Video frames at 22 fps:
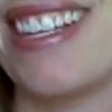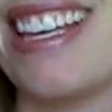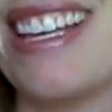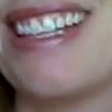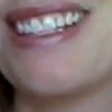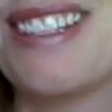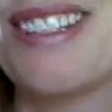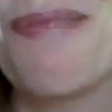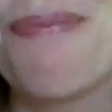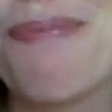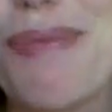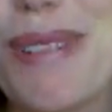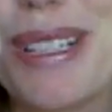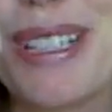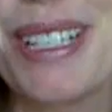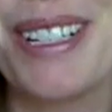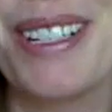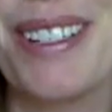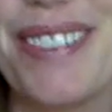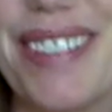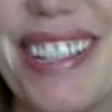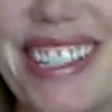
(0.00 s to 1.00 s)
It's
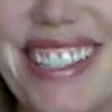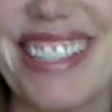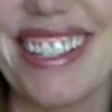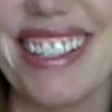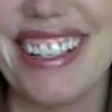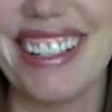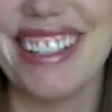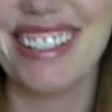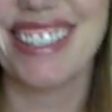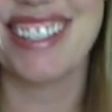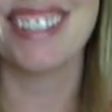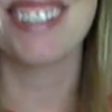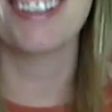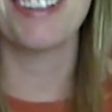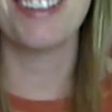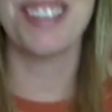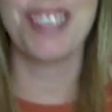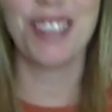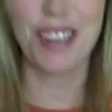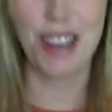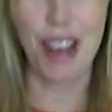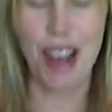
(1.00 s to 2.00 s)
blue, isn't it?
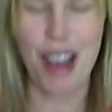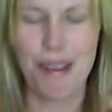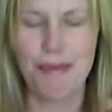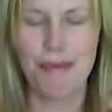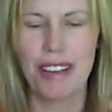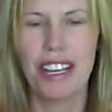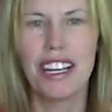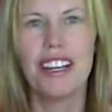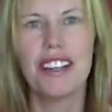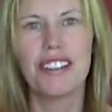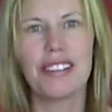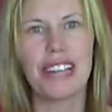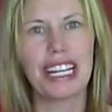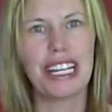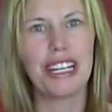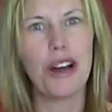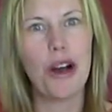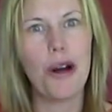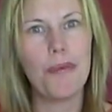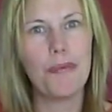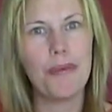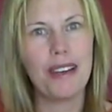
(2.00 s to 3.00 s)
Good job. So I'm
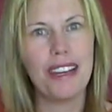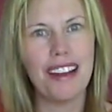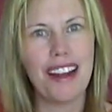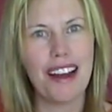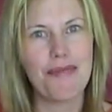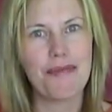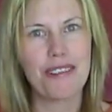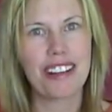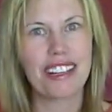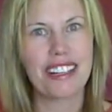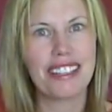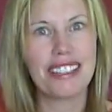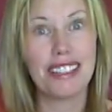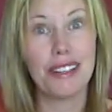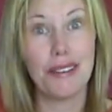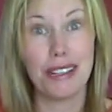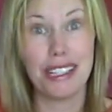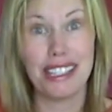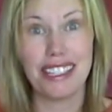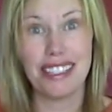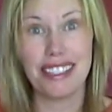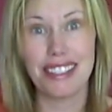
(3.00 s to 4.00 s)
going to open it up. We're going to see
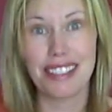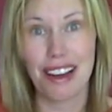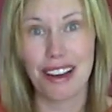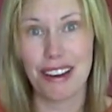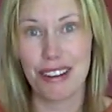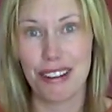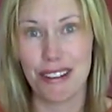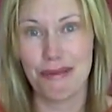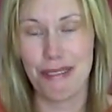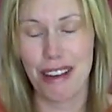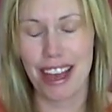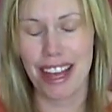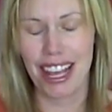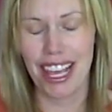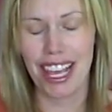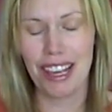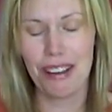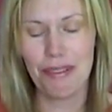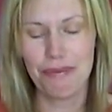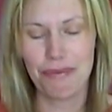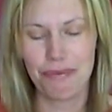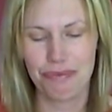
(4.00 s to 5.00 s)
what's inside. Are you
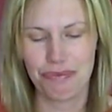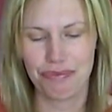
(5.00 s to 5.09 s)
ready?